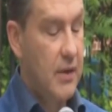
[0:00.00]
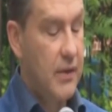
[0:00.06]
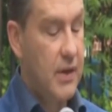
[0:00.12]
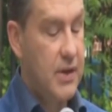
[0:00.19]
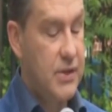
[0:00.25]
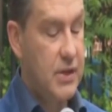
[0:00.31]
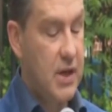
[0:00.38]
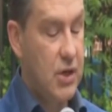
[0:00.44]

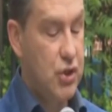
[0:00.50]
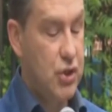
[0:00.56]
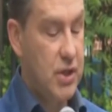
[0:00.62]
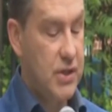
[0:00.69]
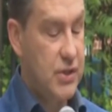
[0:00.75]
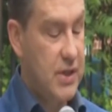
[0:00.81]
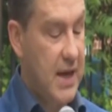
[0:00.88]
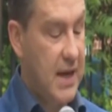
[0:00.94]
The
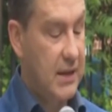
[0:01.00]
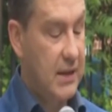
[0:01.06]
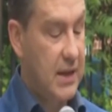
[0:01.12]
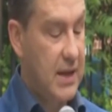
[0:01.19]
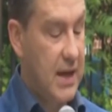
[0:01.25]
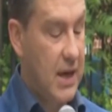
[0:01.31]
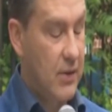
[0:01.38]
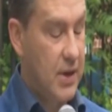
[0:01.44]
discussion,
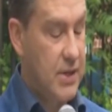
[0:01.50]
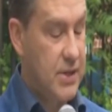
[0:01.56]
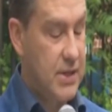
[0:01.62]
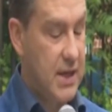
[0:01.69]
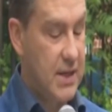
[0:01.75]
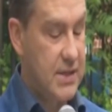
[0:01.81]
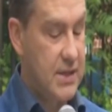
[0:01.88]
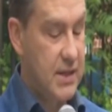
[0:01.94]
sadly now,
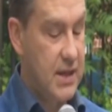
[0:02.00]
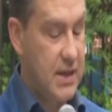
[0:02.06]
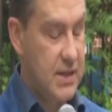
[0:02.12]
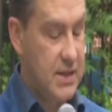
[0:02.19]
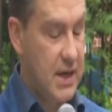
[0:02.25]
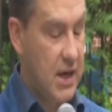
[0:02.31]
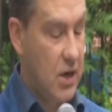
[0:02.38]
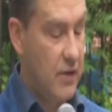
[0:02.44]
extends to the
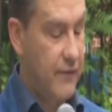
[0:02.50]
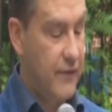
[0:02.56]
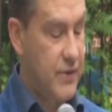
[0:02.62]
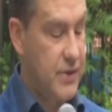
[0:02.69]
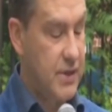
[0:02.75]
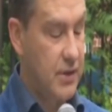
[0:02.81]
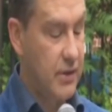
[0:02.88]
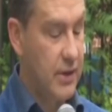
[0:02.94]
entire
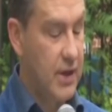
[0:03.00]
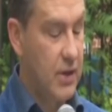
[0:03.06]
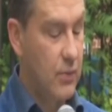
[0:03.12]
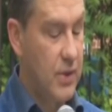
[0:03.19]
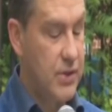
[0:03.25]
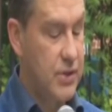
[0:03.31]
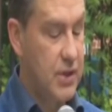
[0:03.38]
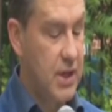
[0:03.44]
facility,
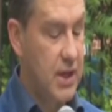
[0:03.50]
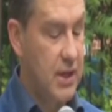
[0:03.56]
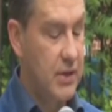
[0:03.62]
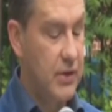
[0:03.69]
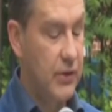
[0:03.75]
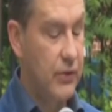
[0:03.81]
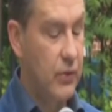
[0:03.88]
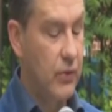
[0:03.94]

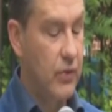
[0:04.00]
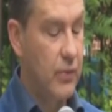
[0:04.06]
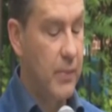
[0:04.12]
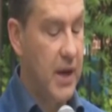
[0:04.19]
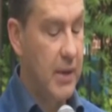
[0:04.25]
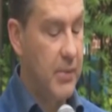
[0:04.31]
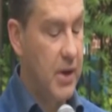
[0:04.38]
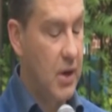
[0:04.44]
risking to throw the
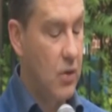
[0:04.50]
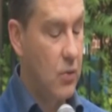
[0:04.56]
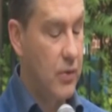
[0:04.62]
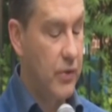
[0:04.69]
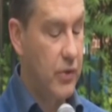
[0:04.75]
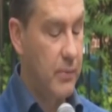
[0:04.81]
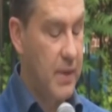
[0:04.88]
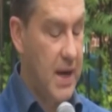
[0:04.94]
baby out
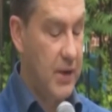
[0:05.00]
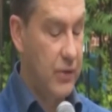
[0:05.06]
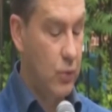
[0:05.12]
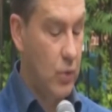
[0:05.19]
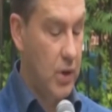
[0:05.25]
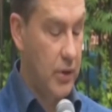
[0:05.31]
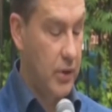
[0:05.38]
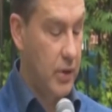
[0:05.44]
with the
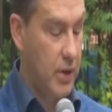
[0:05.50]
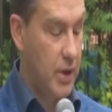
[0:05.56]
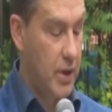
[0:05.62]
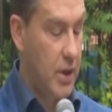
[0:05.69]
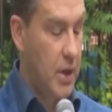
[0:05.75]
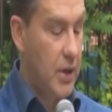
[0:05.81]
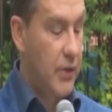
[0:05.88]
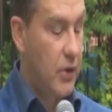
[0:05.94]
bathwater.
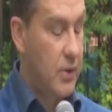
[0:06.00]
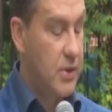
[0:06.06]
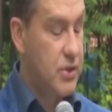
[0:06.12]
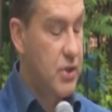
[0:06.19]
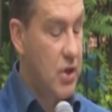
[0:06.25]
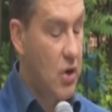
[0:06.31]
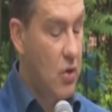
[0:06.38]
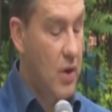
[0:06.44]
There
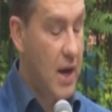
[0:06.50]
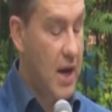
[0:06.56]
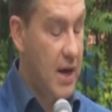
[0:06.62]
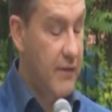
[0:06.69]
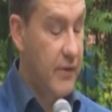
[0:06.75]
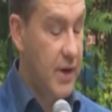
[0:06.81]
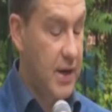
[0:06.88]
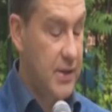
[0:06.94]
is no
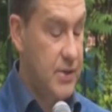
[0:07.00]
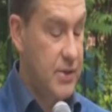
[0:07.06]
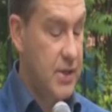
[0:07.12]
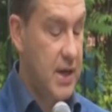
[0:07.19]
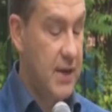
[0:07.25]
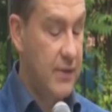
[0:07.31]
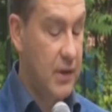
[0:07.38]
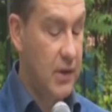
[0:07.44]

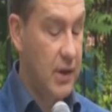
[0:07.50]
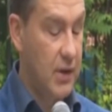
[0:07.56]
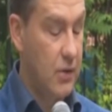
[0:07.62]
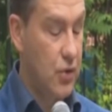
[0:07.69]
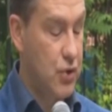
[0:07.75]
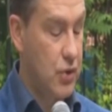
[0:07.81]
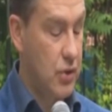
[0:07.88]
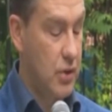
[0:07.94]
evidence in the
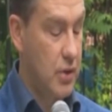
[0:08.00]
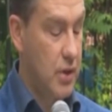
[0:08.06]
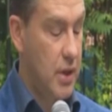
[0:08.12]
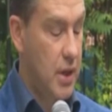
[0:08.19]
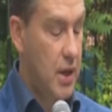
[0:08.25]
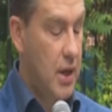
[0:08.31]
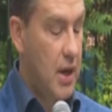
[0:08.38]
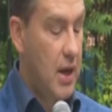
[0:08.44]
literature
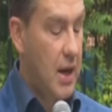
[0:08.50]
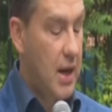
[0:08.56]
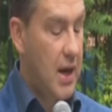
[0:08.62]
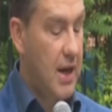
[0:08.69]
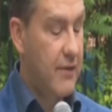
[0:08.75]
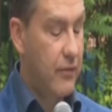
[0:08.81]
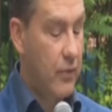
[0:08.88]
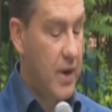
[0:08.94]

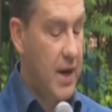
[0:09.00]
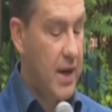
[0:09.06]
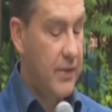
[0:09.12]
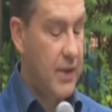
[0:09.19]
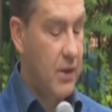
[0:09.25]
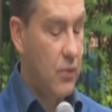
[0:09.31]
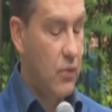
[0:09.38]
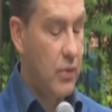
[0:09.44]
I have
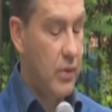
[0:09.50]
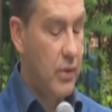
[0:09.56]
read that